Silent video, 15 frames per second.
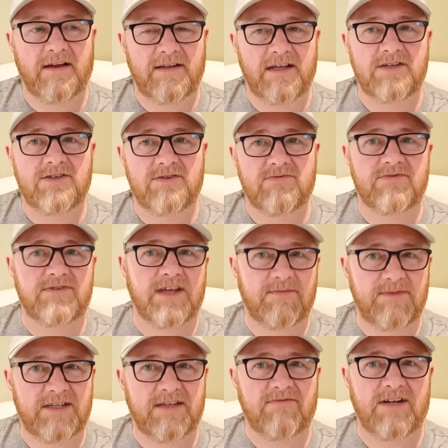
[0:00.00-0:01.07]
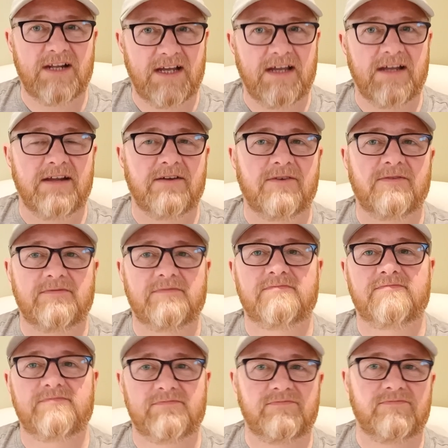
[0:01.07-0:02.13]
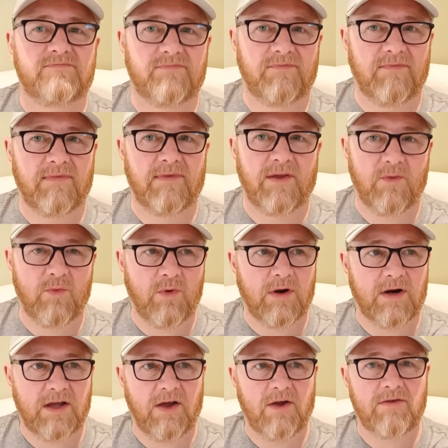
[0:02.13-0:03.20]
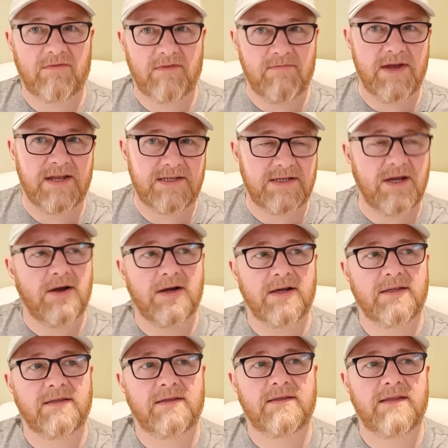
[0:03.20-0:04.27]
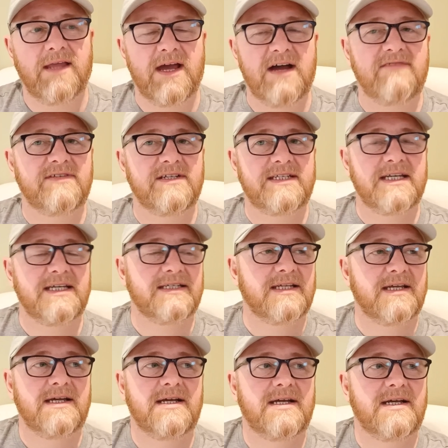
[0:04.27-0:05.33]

additional sips to really kind of work out the mid tongue and the aftertaste.